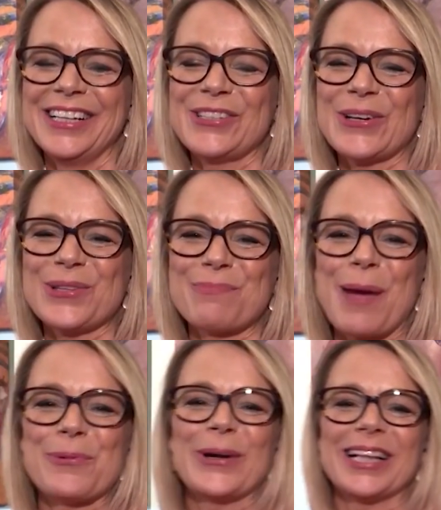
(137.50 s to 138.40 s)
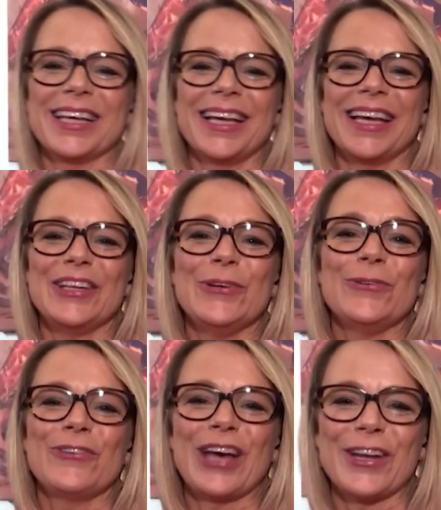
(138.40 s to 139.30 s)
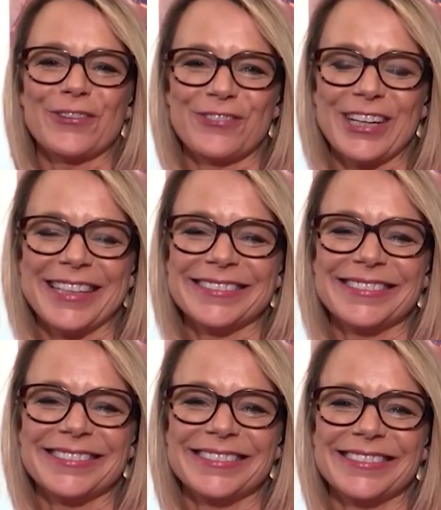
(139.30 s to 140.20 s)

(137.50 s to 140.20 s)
Charles Paparella, and you've got a friend.